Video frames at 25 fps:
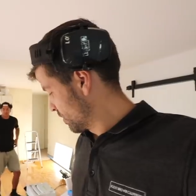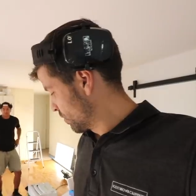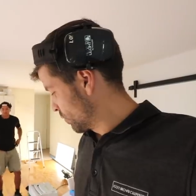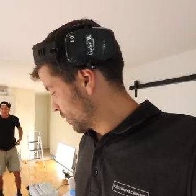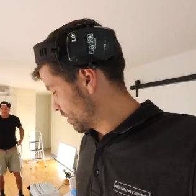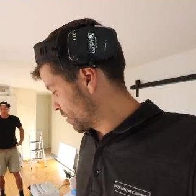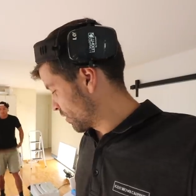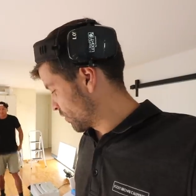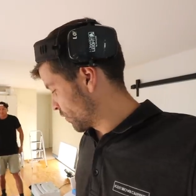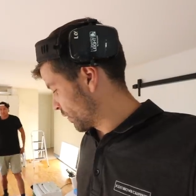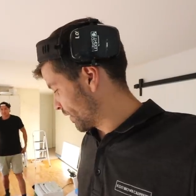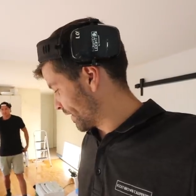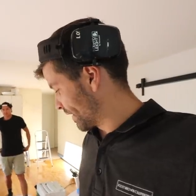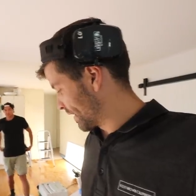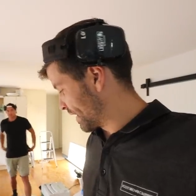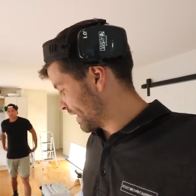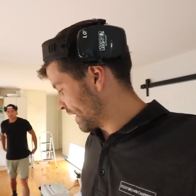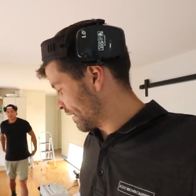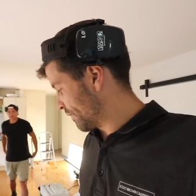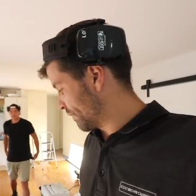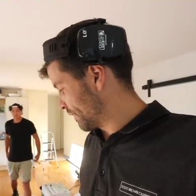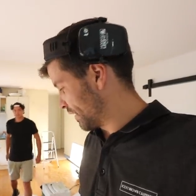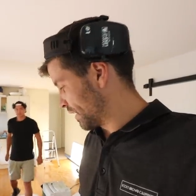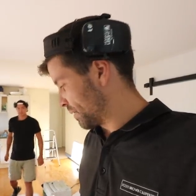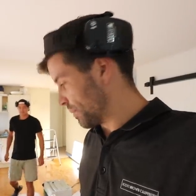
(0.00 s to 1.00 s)
We're not doing it
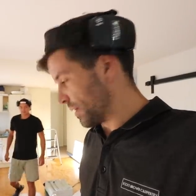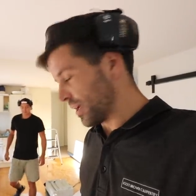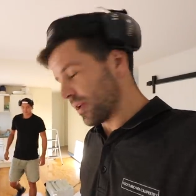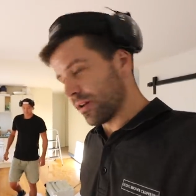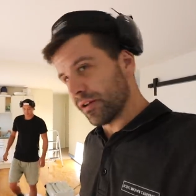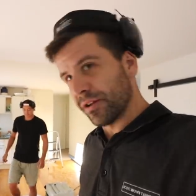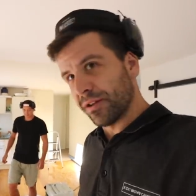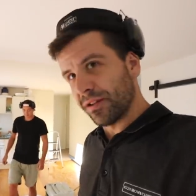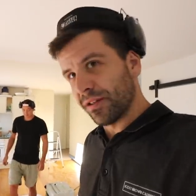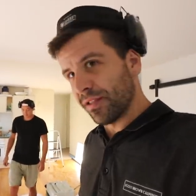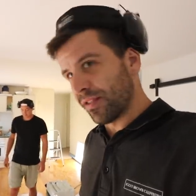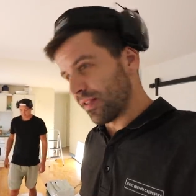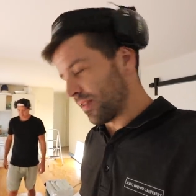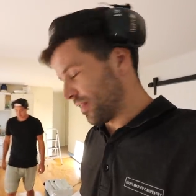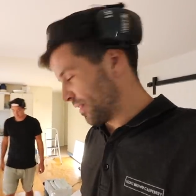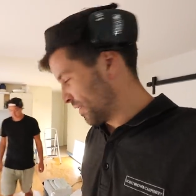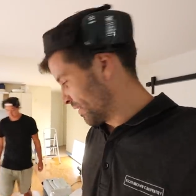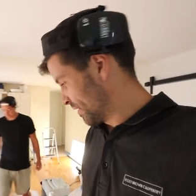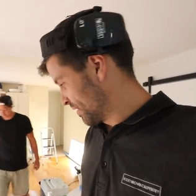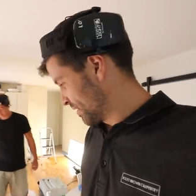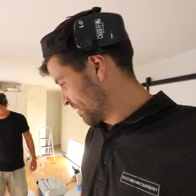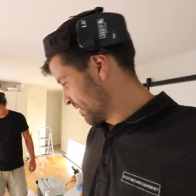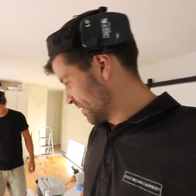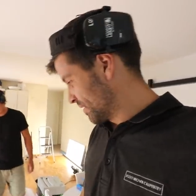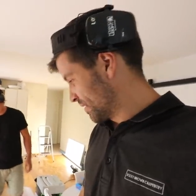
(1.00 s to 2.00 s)
carefully because
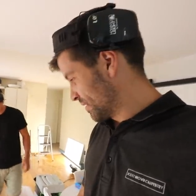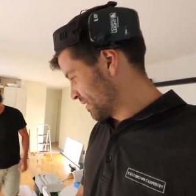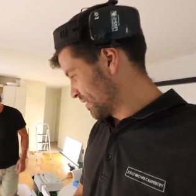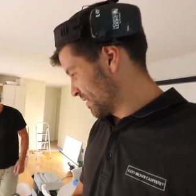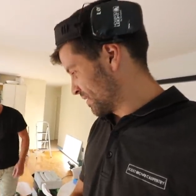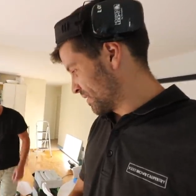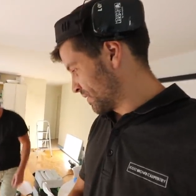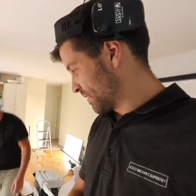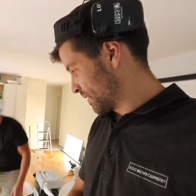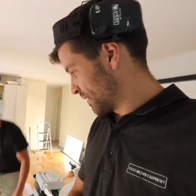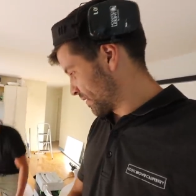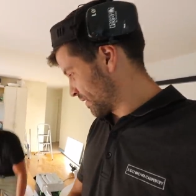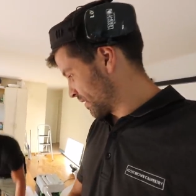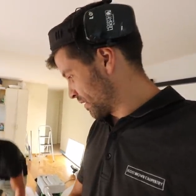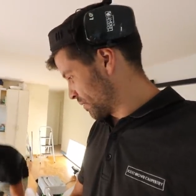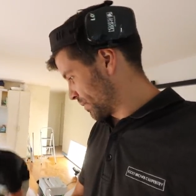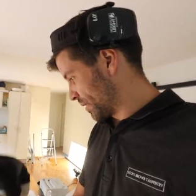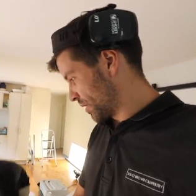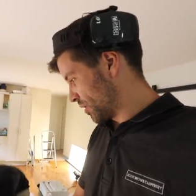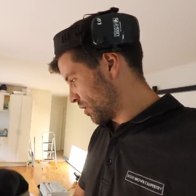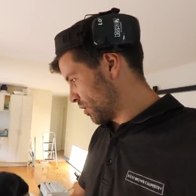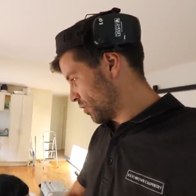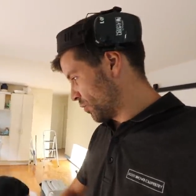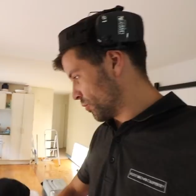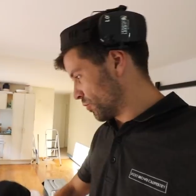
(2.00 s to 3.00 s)
there's going to be
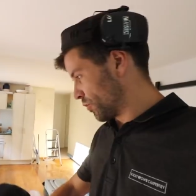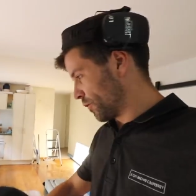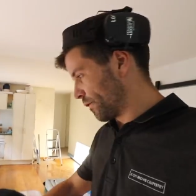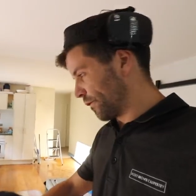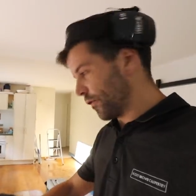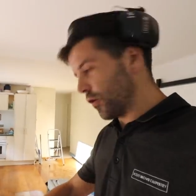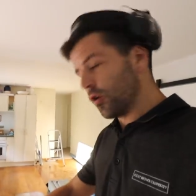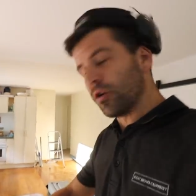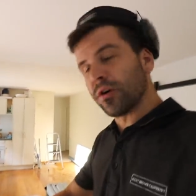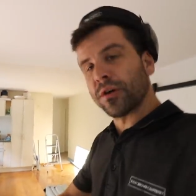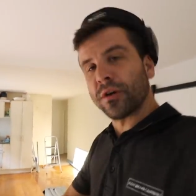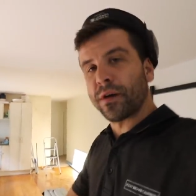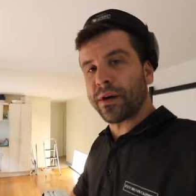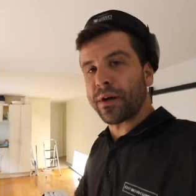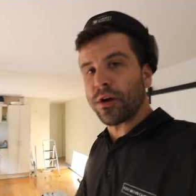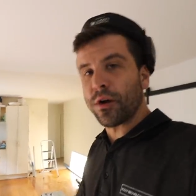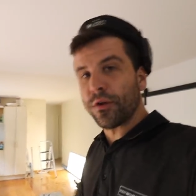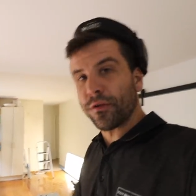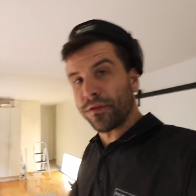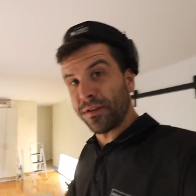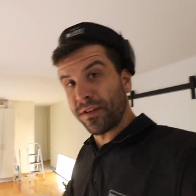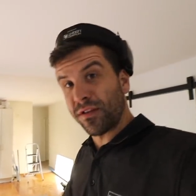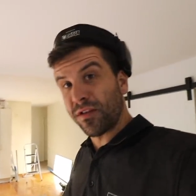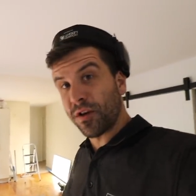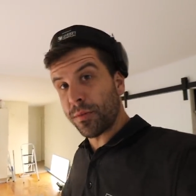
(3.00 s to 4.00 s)
a whole new floor going over
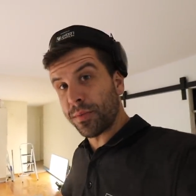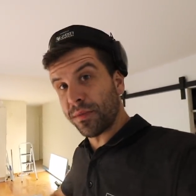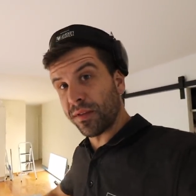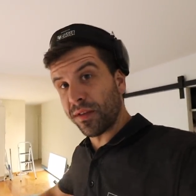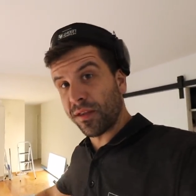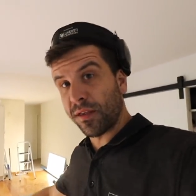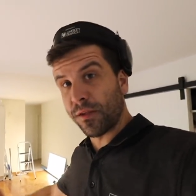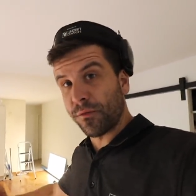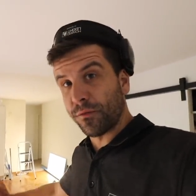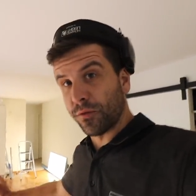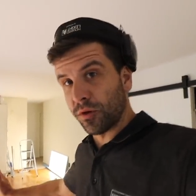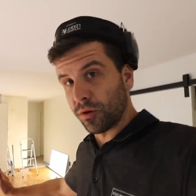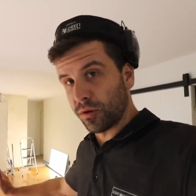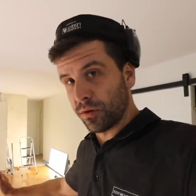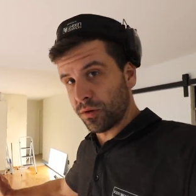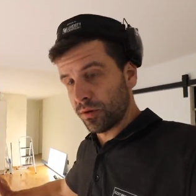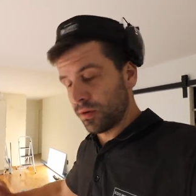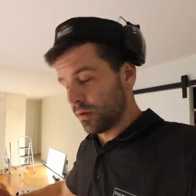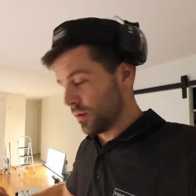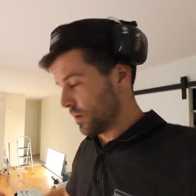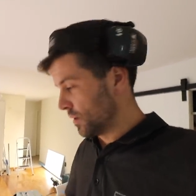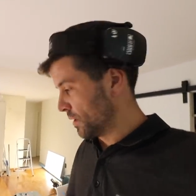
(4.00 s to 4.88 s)
the top of this floor.